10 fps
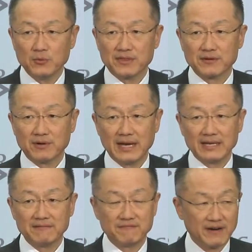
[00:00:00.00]
With the
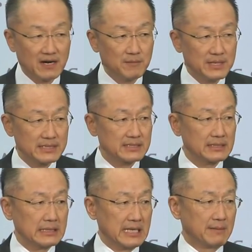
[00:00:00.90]
right environment,
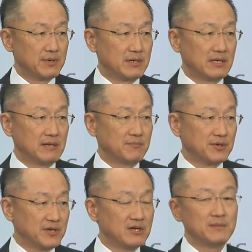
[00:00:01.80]
labor, and
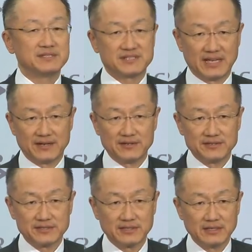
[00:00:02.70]
procurement
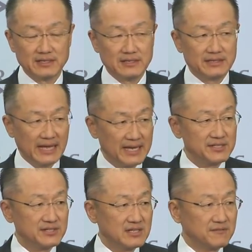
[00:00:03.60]
standards, the
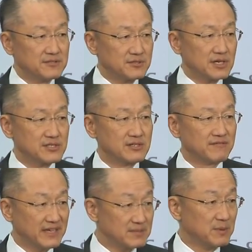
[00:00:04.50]
Asian Infrastructure
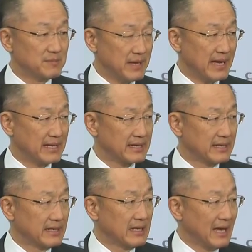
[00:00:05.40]
Investment Bank
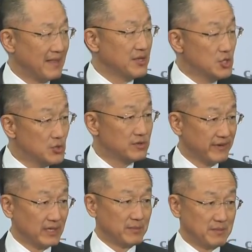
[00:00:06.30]
and the new
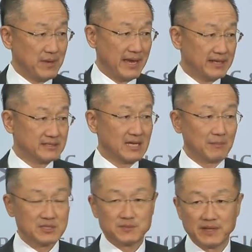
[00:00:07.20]
development bank
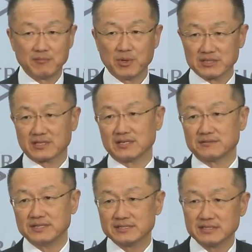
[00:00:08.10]
established by the BRICS
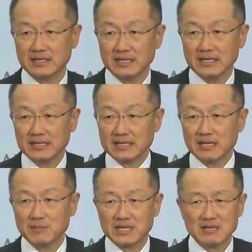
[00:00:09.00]
countries
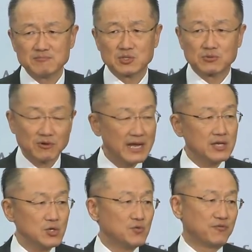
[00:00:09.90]
can become
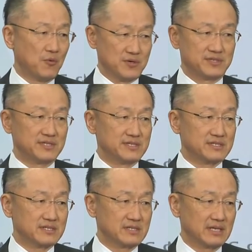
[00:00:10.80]
great new
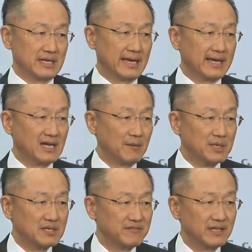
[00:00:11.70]
forces in
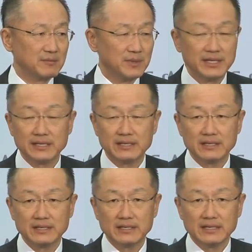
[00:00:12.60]
economic development
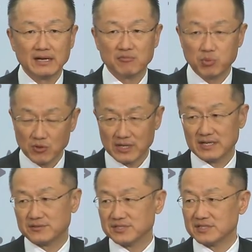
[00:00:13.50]
of poor
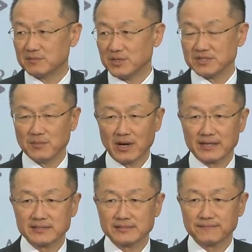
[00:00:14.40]
countries and emerging
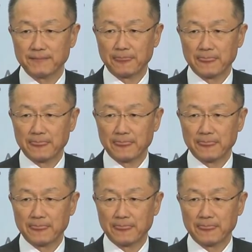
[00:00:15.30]
markets.